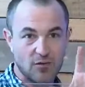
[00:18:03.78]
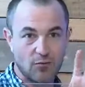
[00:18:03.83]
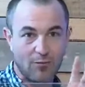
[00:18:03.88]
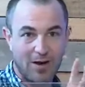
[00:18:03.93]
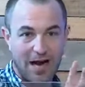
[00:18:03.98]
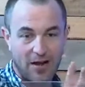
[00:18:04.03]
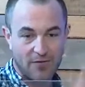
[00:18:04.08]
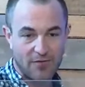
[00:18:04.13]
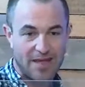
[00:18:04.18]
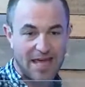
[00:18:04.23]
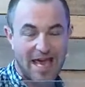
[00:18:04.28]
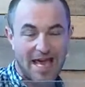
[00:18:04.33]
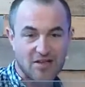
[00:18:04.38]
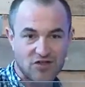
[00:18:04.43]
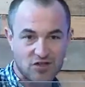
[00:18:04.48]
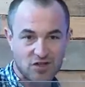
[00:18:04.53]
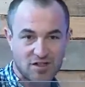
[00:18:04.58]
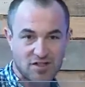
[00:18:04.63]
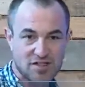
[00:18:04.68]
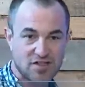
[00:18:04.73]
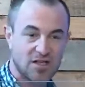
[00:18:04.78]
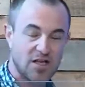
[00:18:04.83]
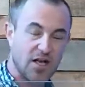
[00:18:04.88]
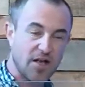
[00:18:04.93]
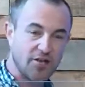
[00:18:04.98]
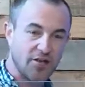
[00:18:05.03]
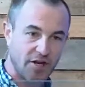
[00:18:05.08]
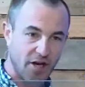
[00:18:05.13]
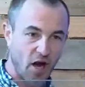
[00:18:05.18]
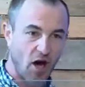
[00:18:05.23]
around the edges
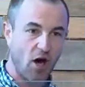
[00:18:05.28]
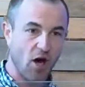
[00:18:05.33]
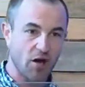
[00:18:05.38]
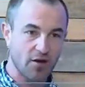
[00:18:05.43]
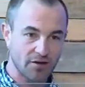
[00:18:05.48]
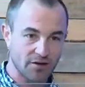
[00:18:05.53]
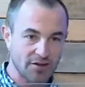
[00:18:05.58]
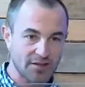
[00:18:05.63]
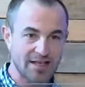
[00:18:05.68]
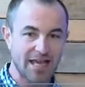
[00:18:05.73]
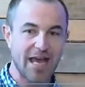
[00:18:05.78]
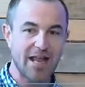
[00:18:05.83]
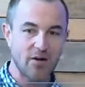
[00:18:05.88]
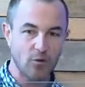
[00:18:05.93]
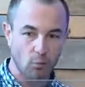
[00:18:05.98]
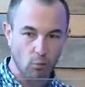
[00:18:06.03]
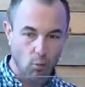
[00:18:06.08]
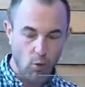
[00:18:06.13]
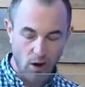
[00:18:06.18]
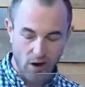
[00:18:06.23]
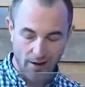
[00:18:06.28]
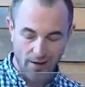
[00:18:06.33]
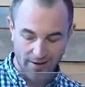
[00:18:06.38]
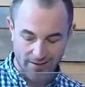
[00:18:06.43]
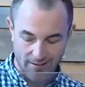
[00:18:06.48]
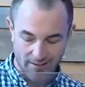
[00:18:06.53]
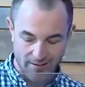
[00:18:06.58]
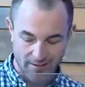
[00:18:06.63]
that aren't yet won.